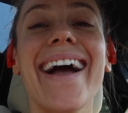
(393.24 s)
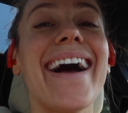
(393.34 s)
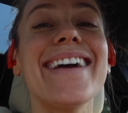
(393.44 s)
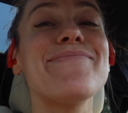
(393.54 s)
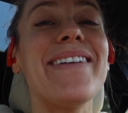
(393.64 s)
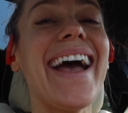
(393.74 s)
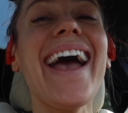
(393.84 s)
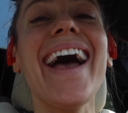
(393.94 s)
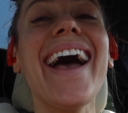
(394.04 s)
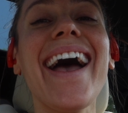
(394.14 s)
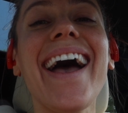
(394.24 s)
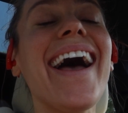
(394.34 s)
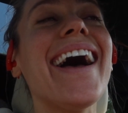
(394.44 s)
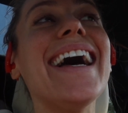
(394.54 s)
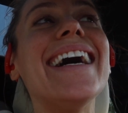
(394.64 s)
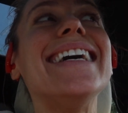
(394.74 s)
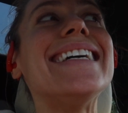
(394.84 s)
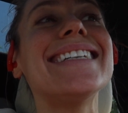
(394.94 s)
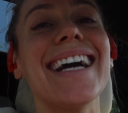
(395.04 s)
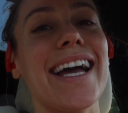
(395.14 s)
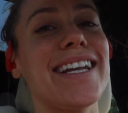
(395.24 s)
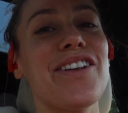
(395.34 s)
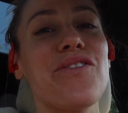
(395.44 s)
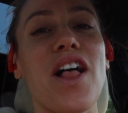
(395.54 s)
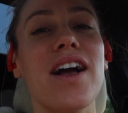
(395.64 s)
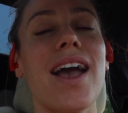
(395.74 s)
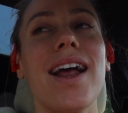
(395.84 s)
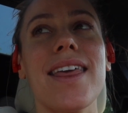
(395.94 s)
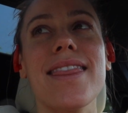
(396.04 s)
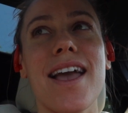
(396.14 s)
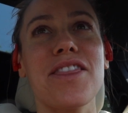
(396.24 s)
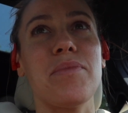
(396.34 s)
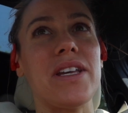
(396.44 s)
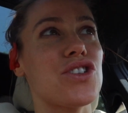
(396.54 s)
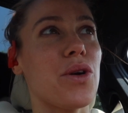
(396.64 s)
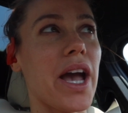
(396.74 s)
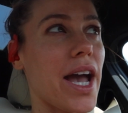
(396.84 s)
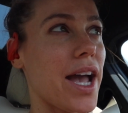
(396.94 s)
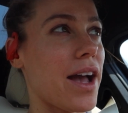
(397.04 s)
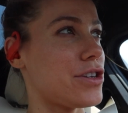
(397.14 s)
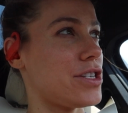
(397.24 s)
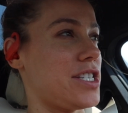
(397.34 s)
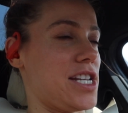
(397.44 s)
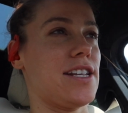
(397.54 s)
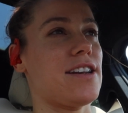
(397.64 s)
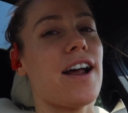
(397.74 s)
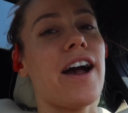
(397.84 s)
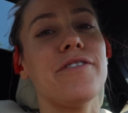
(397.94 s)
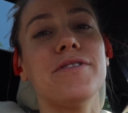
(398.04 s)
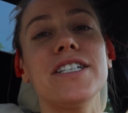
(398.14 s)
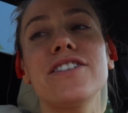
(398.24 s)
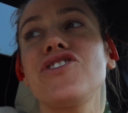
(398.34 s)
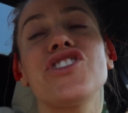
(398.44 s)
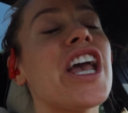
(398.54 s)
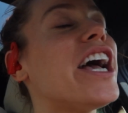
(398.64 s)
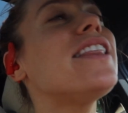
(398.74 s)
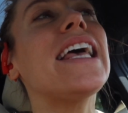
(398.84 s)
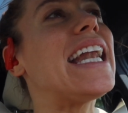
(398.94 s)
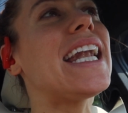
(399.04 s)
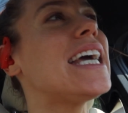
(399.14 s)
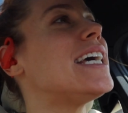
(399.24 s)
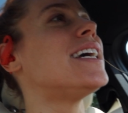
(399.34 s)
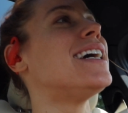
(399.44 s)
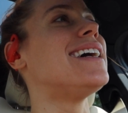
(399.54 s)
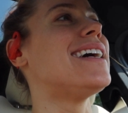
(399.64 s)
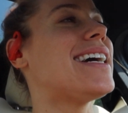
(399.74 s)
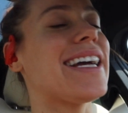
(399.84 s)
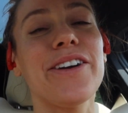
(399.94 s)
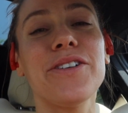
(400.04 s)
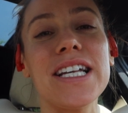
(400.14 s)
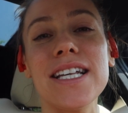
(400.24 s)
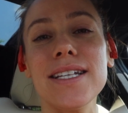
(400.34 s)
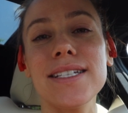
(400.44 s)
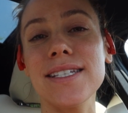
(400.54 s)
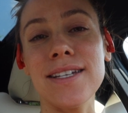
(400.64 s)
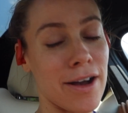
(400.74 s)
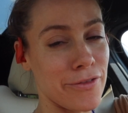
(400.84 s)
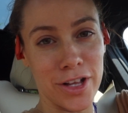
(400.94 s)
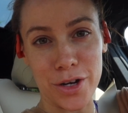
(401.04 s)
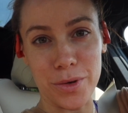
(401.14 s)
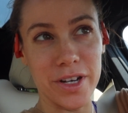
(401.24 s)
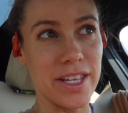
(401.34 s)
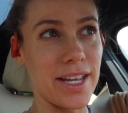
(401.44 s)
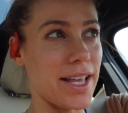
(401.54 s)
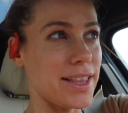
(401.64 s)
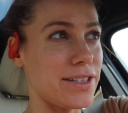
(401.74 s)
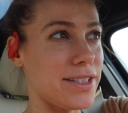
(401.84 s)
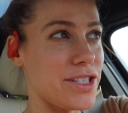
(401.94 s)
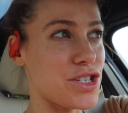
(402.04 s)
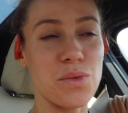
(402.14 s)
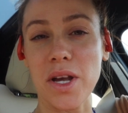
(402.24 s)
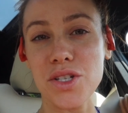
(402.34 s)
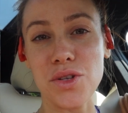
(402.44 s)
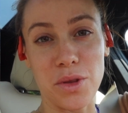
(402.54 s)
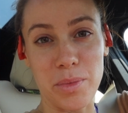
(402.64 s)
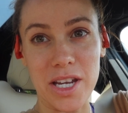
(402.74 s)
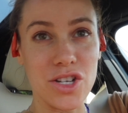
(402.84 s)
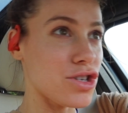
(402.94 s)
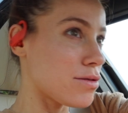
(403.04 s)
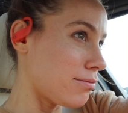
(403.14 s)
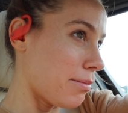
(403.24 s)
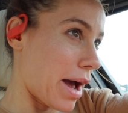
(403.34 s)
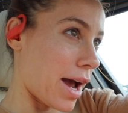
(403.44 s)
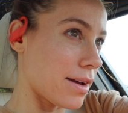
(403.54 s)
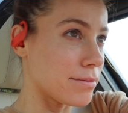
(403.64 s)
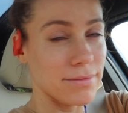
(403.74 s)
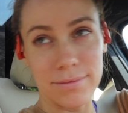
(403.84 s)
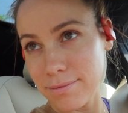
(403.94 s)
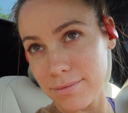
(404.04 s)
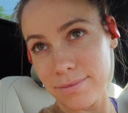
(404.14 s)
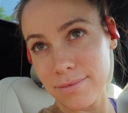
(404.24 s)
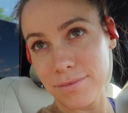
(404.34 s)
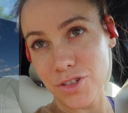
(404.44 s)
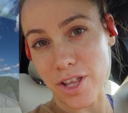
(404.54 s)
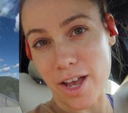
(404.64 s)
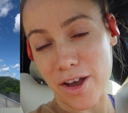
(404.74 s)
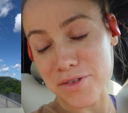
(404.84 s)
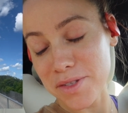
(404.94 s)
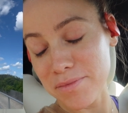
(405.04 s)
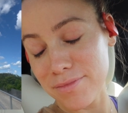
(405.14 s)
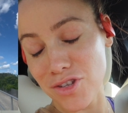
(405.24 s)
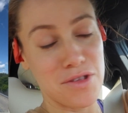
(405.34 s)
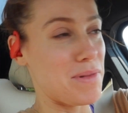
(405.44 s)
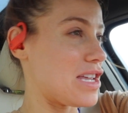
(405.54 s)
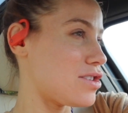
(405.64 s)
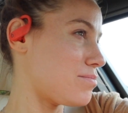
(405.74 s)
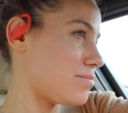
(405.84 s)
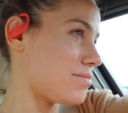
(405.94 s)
I'm back! I didn't vlog anything at the beach, okay? I just didn't. I was chilling. It was not vlog worthy. I literally just went to the beach, back to the house, to the beach,